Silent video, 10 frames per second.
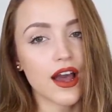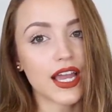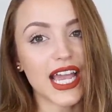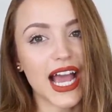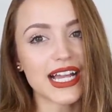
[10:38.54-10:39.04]

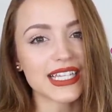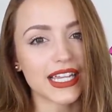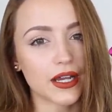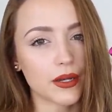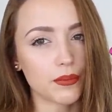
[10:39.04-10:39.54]
It has
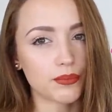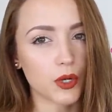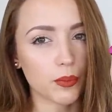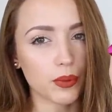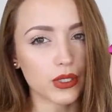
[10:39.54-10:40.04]
like a
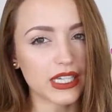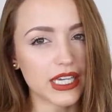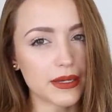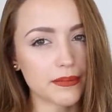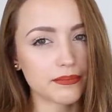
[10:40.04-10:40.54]

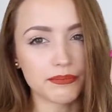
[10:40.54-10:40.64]
purpley,